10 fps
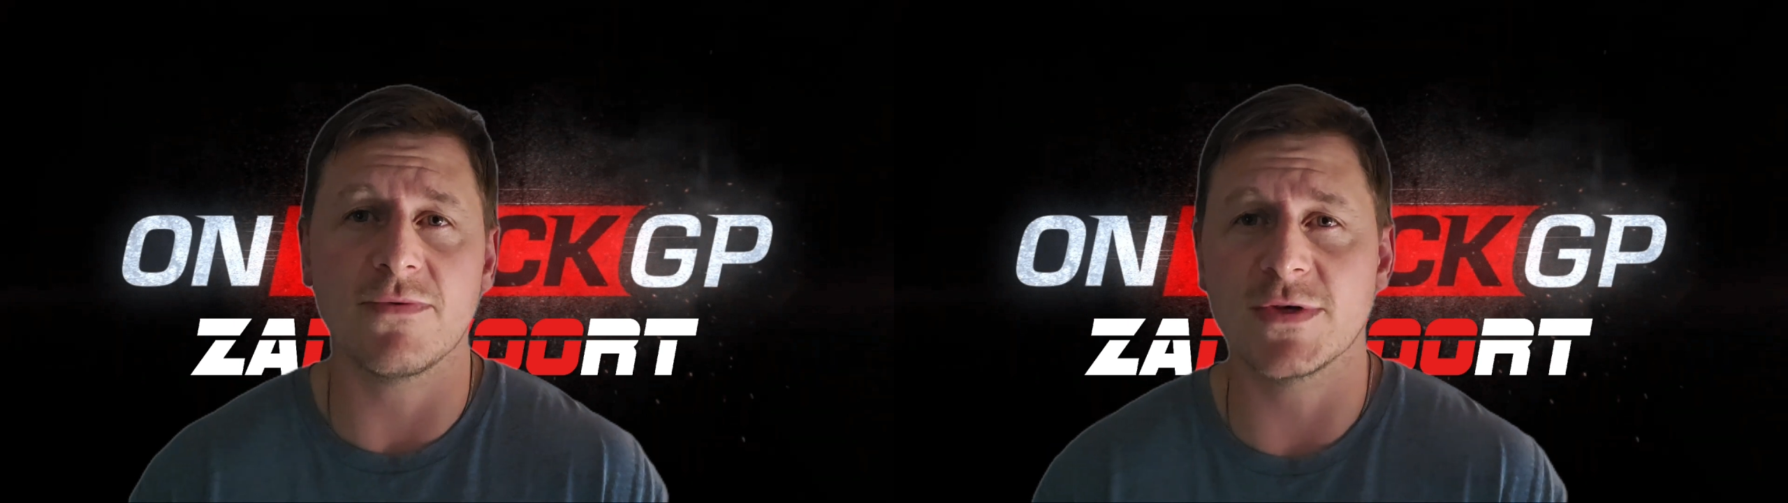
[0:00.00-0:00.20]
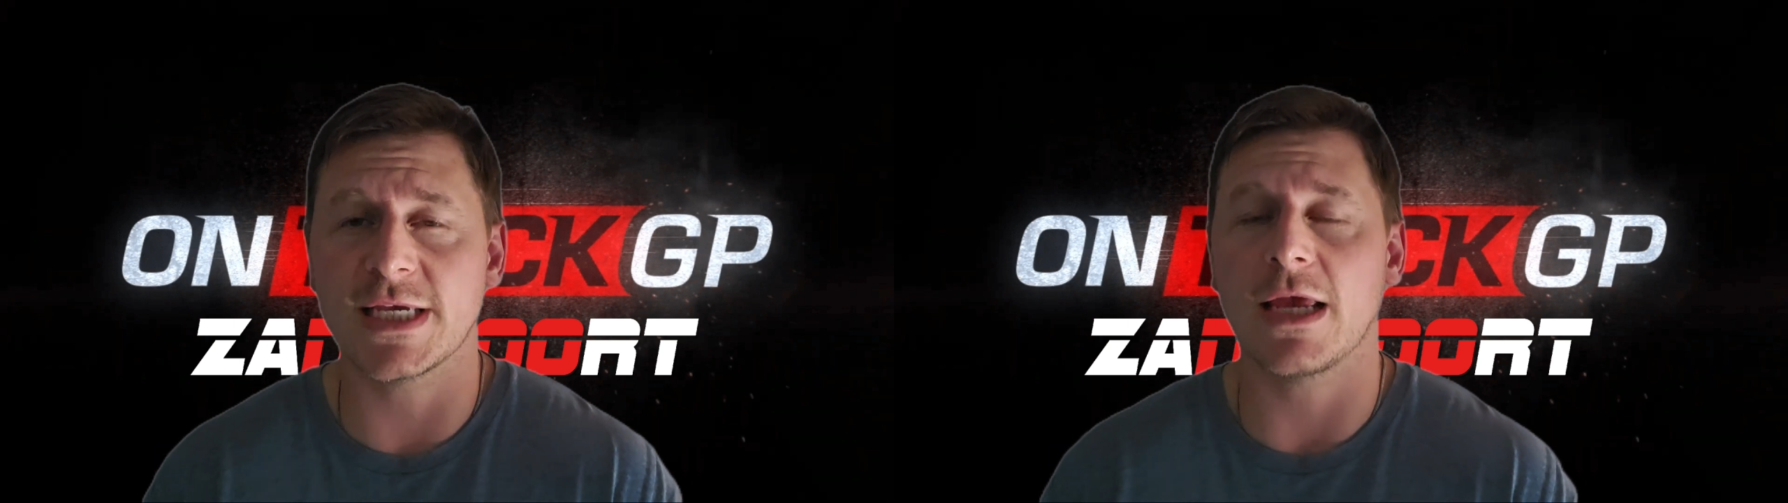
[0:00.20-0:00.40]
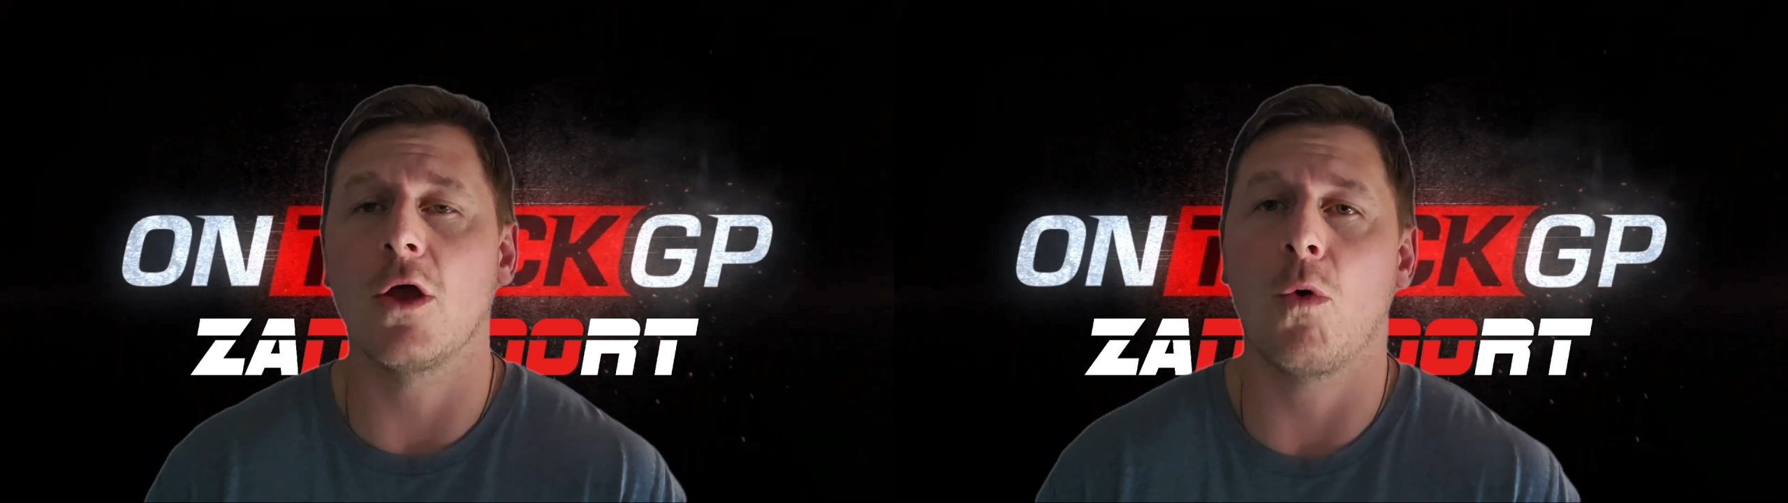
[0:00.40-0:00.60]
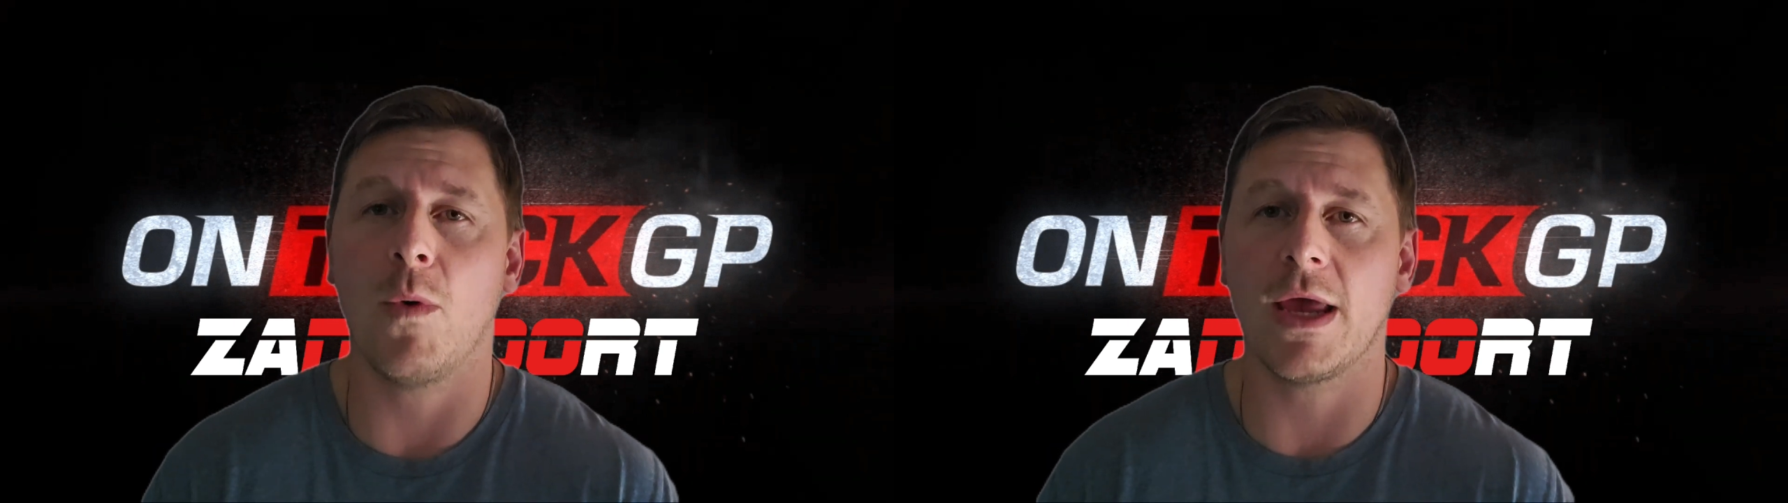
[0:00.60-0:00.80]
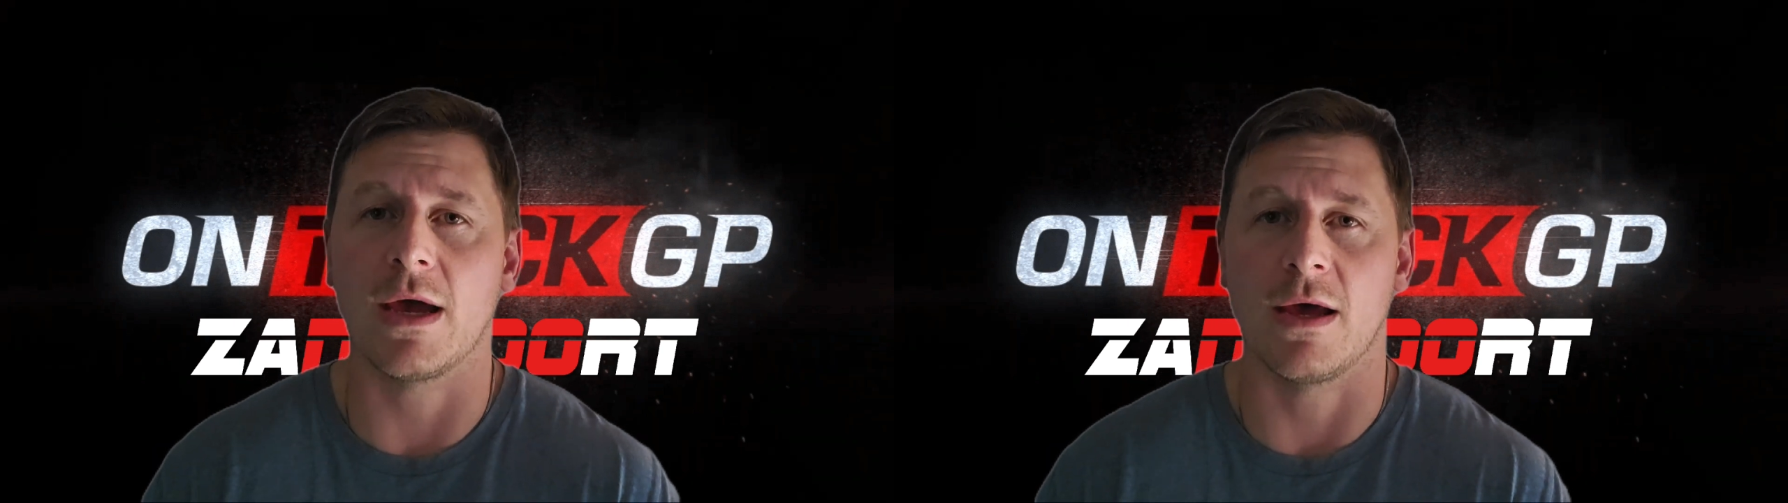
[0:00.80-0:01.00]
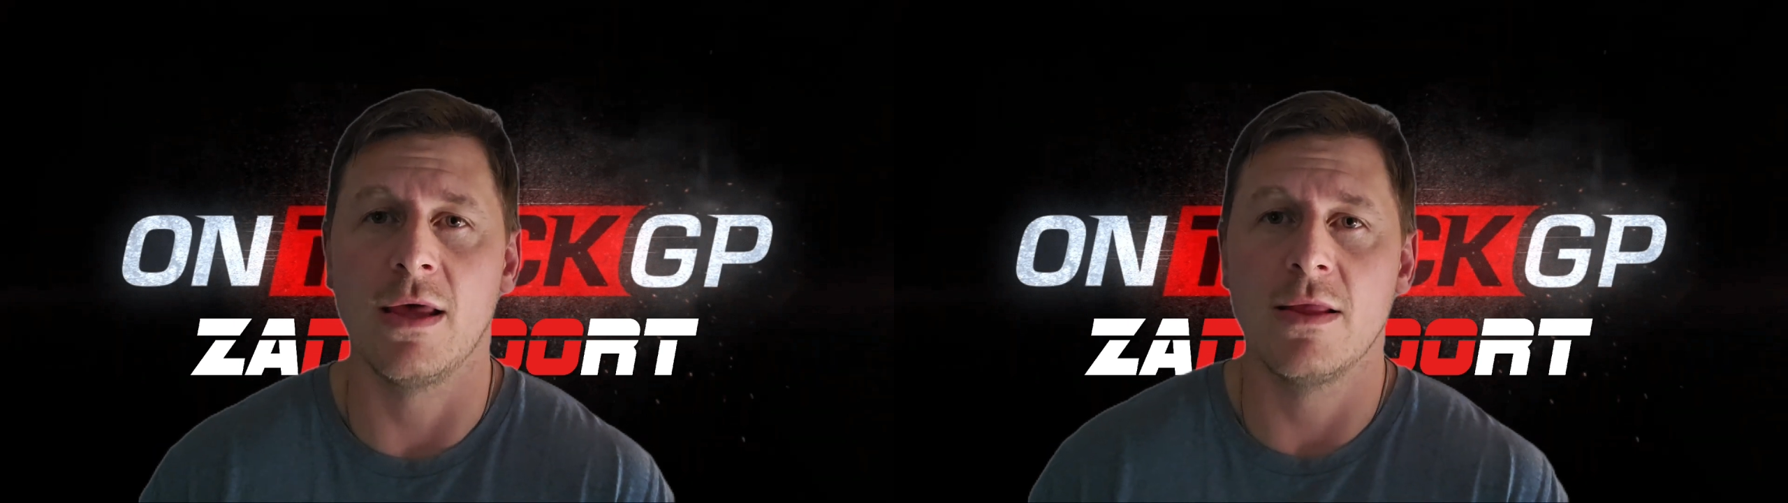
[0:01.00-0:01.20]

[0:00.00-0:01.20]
of a second quicker